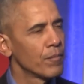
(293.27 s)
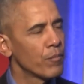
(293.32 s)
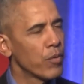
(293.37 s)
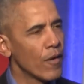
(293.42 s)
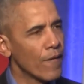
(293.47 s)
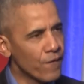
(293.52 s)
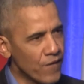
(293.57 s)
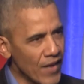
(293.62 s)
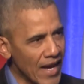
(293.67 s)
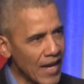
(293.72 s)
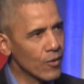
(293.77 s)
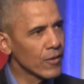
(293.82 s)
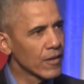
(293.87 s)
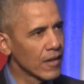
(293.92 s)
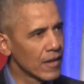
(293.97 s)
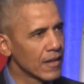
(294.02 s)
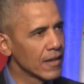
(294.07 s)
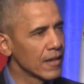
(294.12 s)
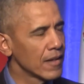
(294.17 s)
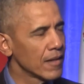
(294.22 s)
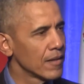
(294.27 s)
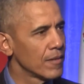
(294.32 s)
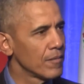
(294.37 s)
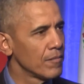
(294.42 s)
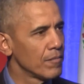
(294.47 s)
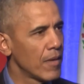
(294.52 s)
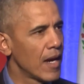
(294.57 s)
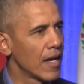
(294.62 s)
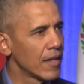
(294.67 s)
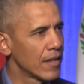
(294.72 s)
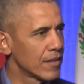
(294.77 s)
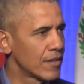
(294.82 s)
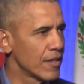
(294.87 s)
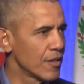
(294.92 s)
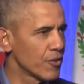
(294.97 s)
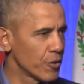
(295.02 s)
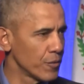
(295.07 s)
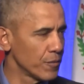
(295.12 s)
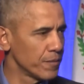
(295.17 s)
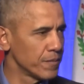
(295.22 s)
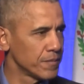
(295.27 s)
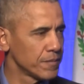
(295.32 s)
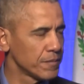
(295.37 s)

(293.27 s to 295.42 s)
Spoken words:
profoundly by this issue,